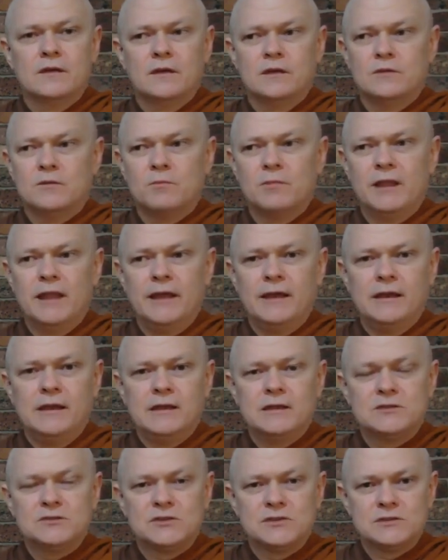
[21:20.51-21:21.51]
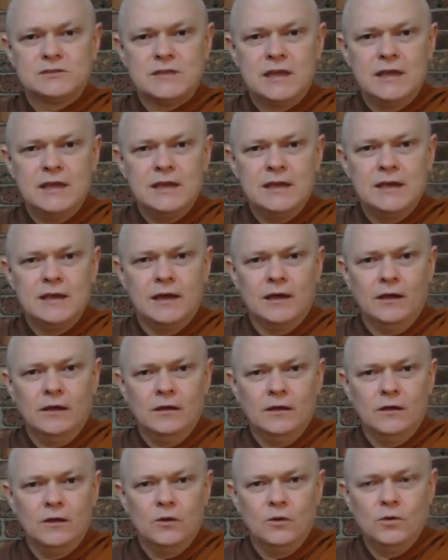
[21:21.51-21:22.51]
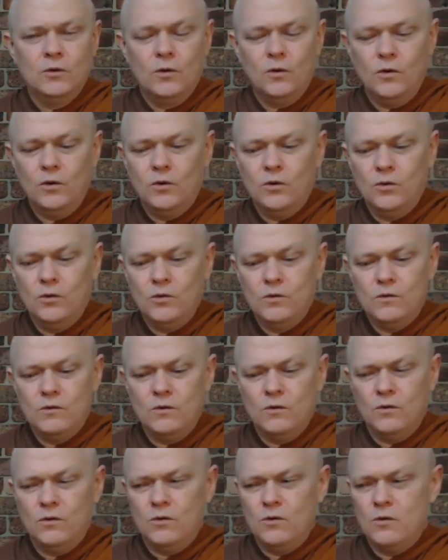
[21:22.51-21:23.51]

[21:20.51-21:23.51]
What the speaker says: The planet is just here. Who